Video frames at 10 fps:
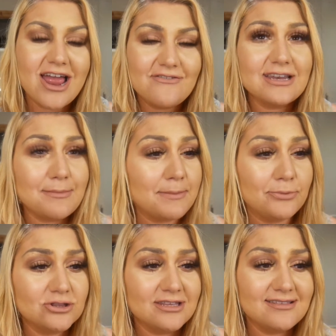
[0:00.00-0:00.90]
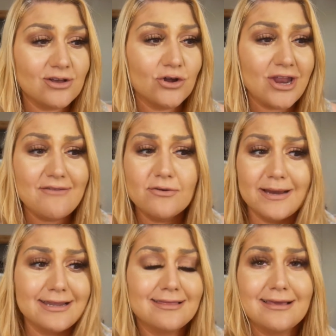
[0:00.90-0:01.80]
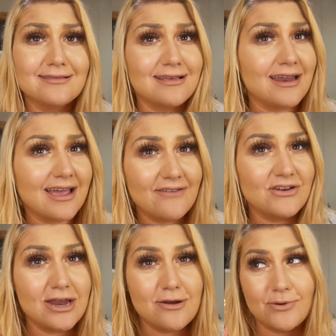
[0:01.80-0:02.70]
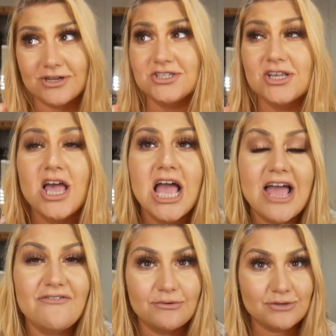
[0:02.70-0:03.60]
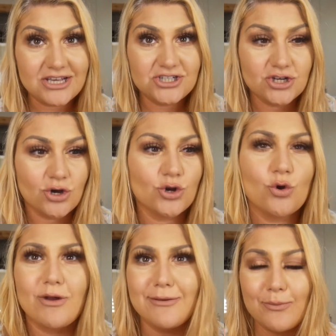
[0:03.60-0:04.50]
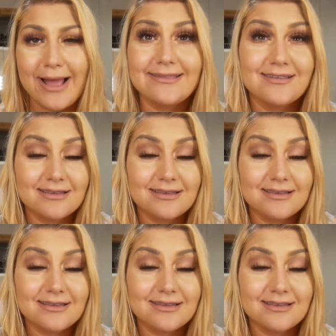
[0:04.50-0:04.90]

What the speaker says: Every time I put this on, everybody thinks that I have an airbrush, a foundation on, or I went and